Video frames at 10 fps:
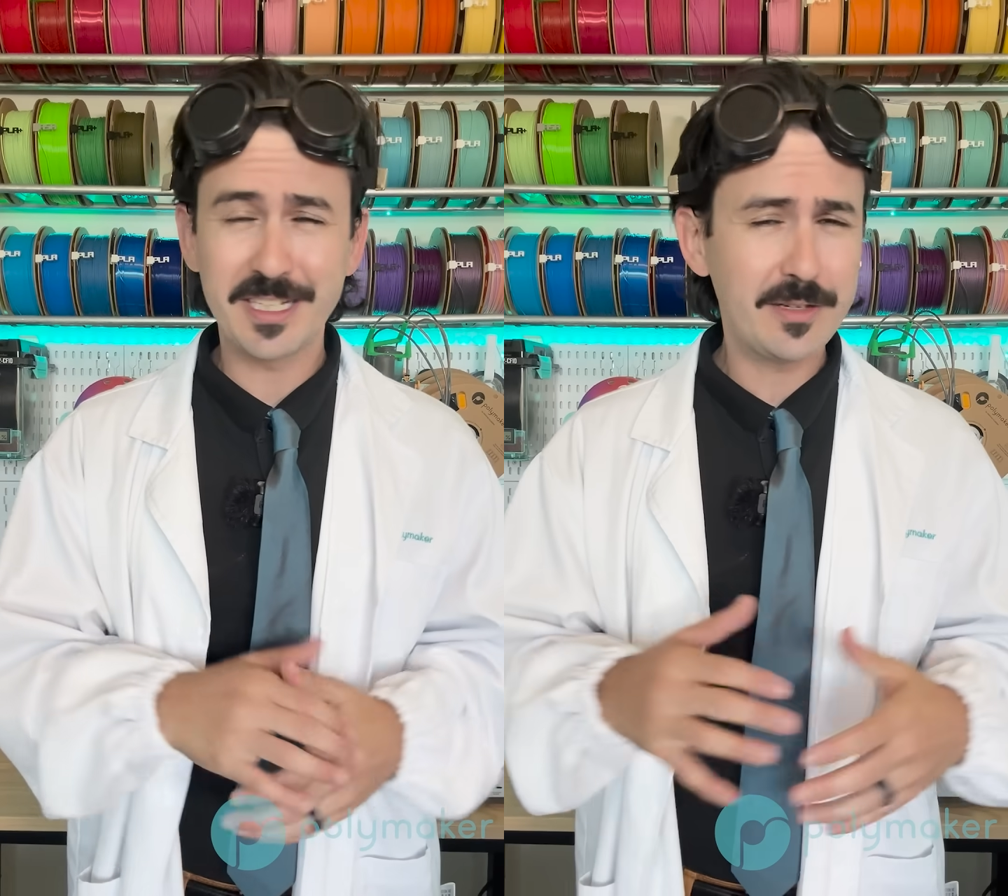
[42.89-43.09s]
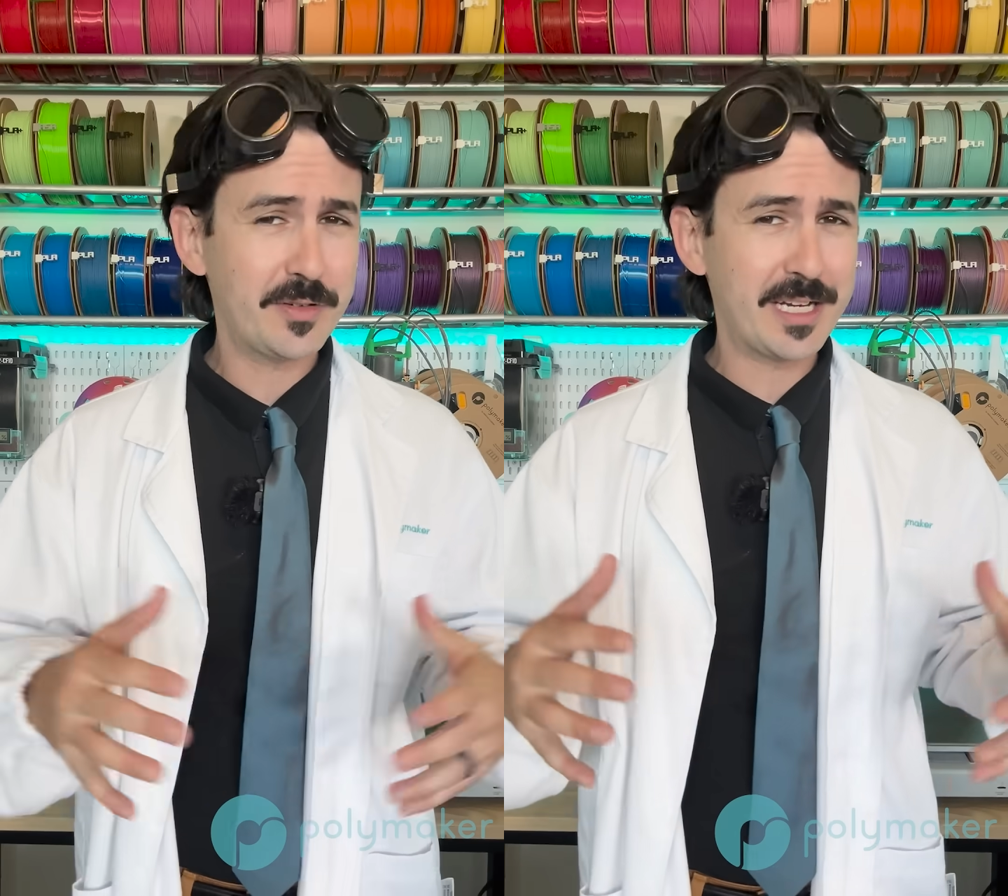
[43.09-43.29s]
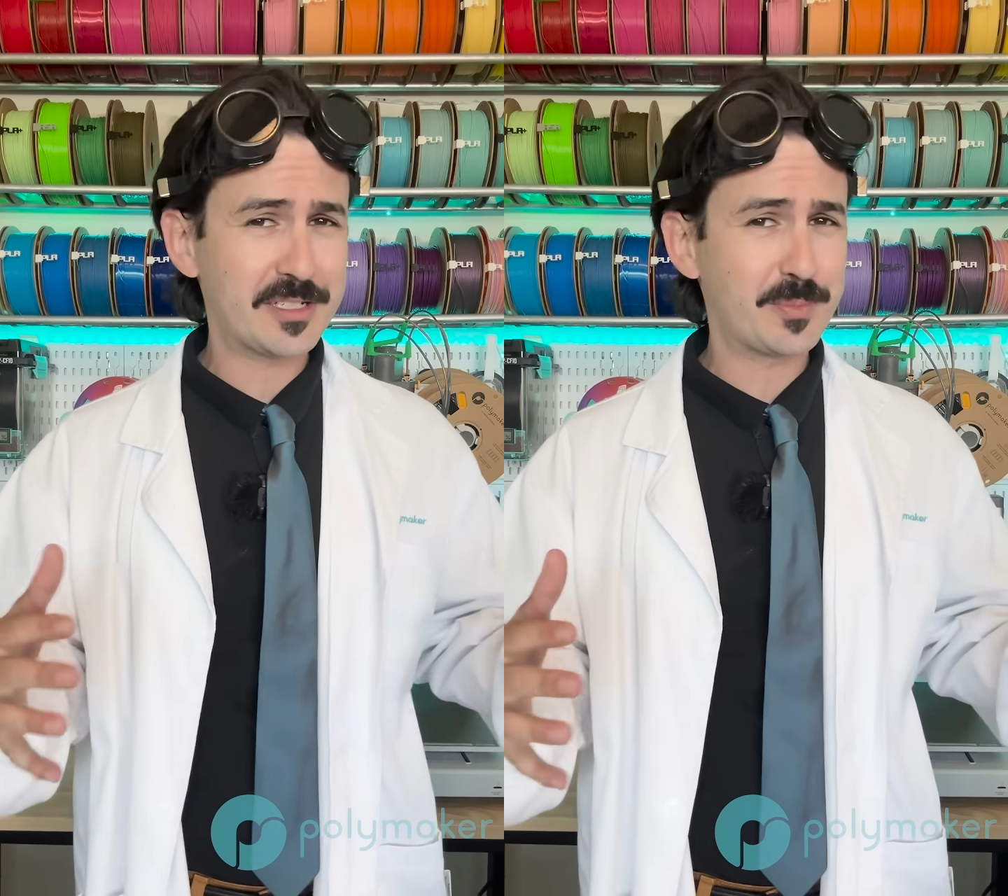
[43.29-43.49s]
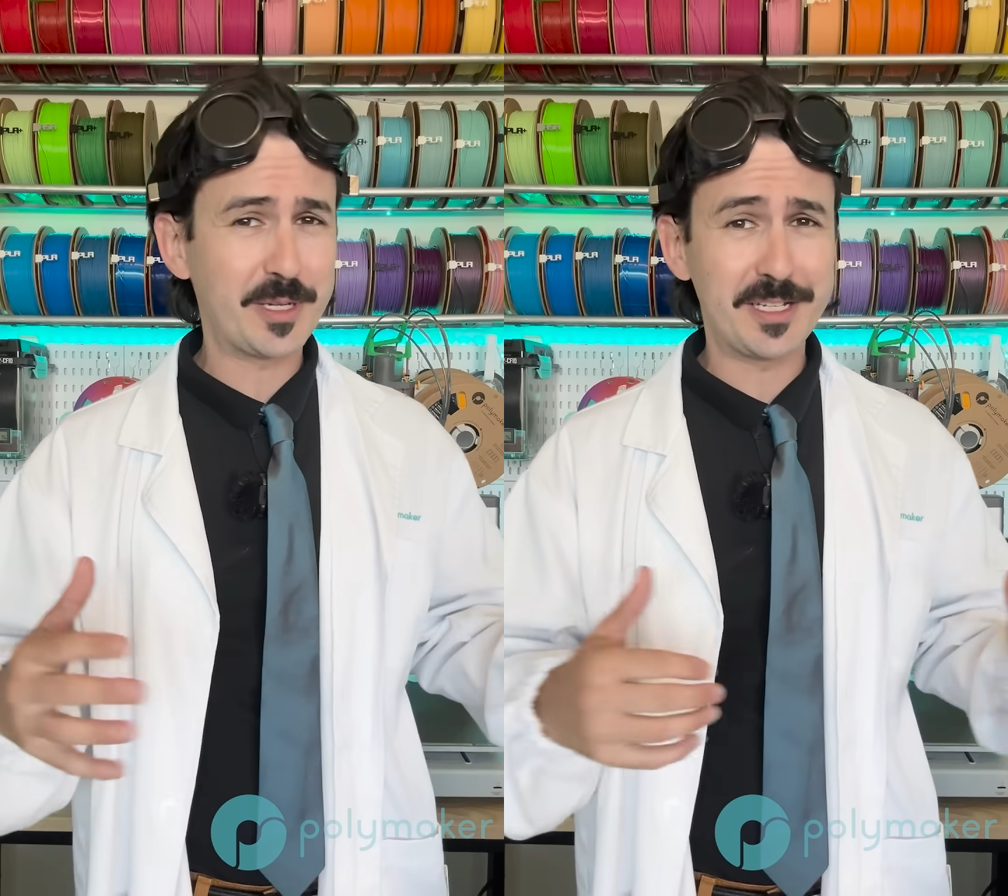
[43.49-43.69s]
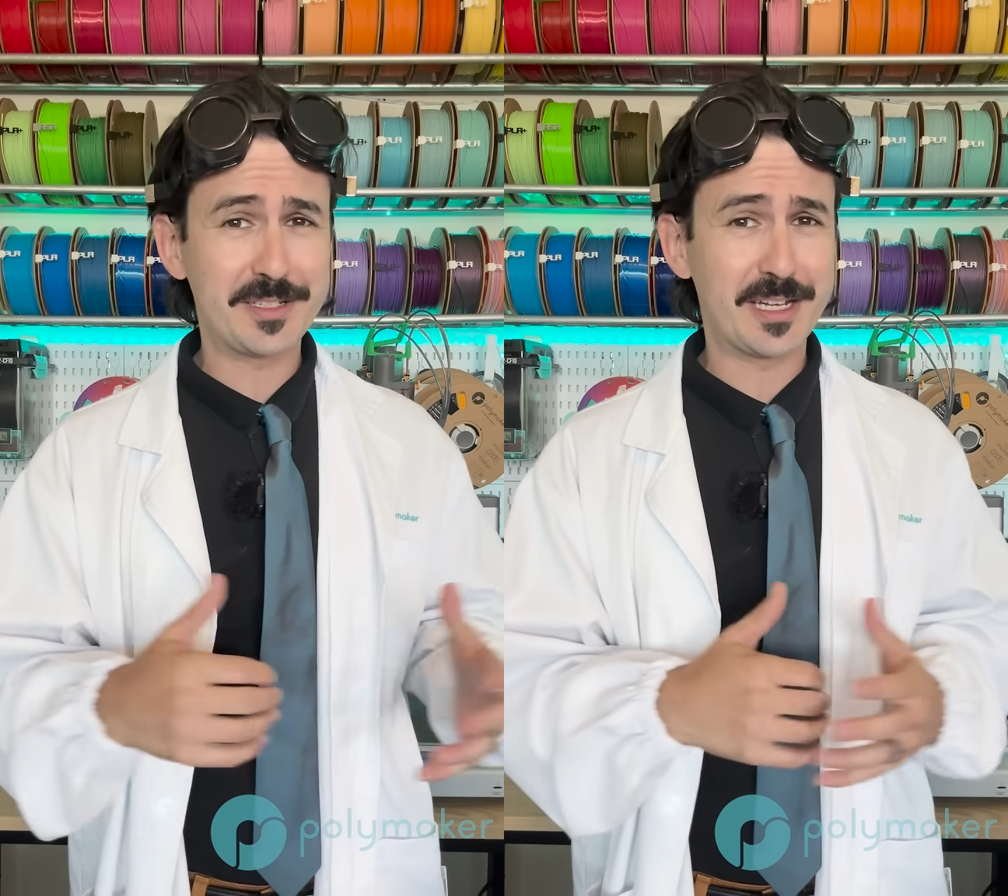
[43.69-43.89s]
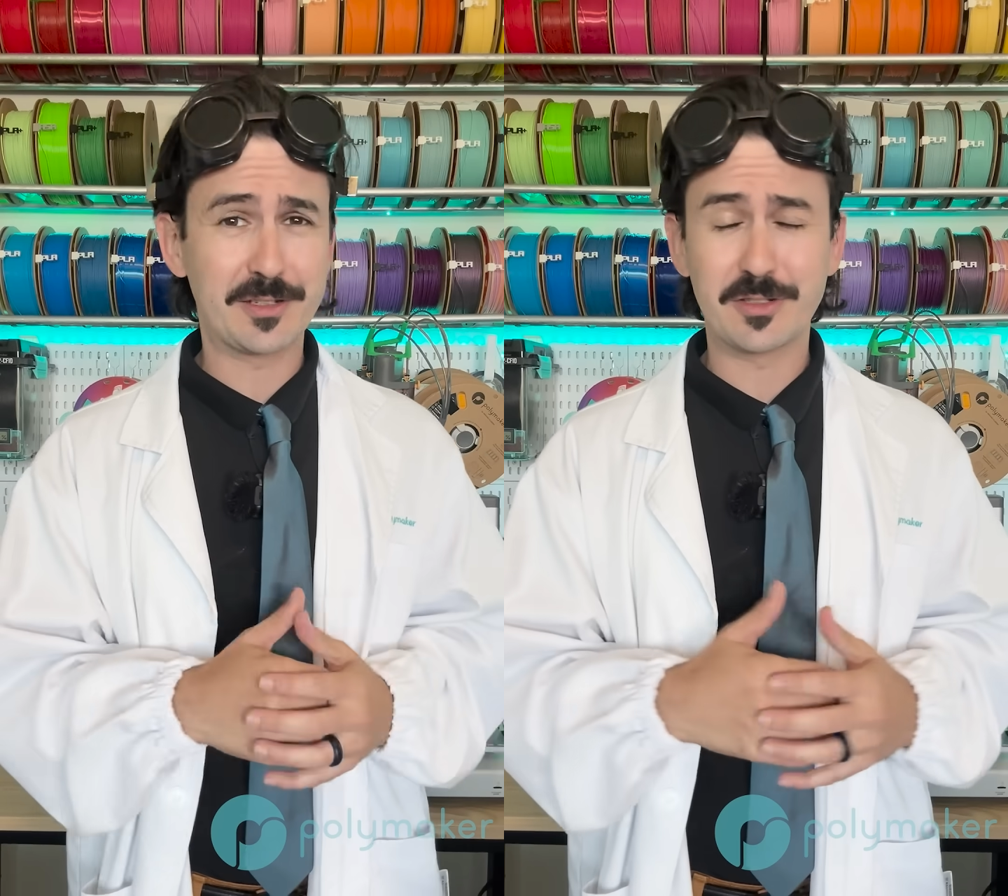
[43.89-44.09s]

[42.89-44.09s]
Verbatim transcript: even at speeds as